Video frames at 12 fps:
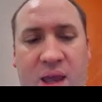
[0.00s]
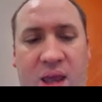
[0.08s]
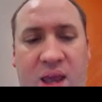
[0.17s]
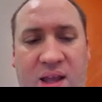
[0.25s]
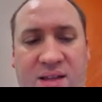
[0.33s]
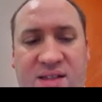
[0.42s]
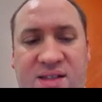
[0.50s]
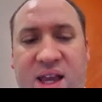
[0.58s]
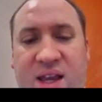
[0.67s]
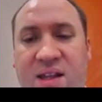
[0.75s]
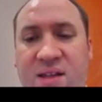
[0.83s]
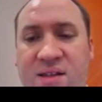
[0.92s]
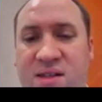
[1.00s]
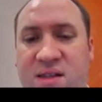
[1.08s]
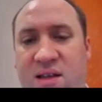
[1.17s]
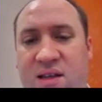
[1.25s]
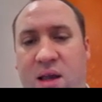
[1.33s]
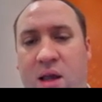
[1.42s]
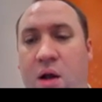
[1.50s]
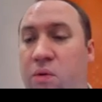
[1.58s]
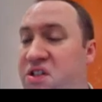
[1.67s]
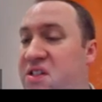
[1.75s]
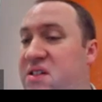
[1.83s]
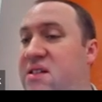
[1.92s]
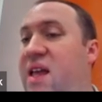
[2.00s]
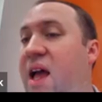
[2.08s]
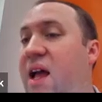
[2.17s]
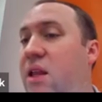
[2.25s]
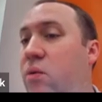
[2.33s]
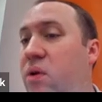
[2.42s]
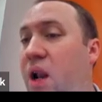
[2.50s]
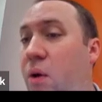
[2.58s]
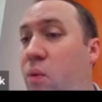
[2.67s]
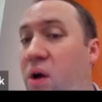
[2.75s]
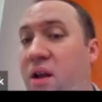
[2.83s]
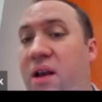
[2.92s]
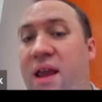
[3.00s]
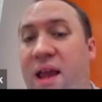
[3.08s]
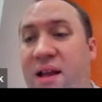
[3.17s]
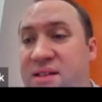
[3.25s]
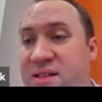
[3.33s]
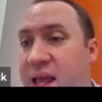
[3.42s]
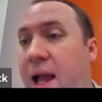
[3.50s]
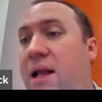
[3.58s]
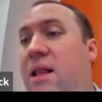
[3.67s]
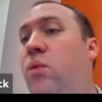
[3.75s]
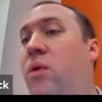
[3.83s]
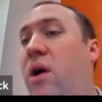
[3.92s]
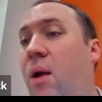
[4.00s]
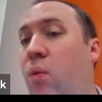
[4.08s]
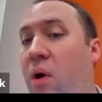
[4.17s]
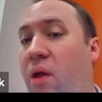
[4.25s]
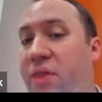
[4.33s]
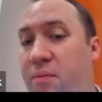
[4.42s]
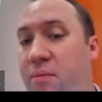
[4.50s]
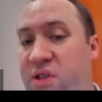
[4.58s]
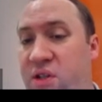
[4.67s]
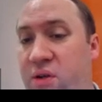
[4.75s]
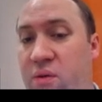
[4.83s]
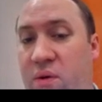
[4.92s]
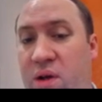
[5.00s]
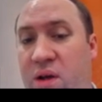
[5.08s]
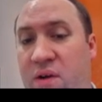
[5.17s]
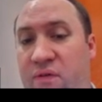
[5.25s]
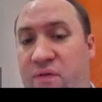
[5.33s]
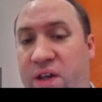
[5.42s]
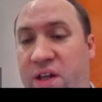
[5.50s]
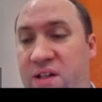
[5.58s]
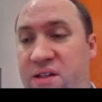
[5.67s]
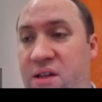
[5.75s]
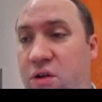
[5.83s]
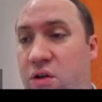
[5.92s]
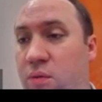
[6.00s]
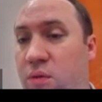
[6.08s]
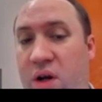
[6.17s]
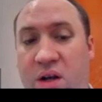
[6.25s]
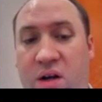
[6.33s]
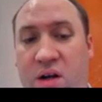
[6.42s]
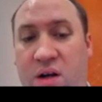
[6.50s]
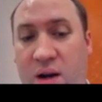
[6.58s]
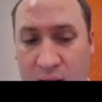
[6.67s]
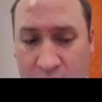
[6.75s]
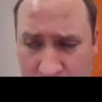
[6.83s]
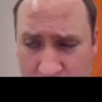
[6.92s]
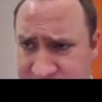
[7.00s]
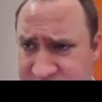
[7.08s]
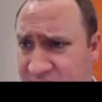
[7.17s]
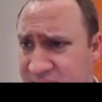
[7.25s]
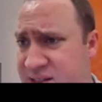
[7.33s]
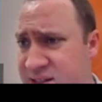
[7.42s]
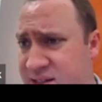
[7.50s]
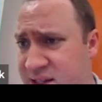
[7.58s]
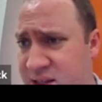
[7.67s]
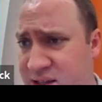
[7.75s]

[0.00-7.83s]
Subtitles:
and seconds, which is exactly what I want, exactly where I want them to. Feet is in the numerator, seconds is in the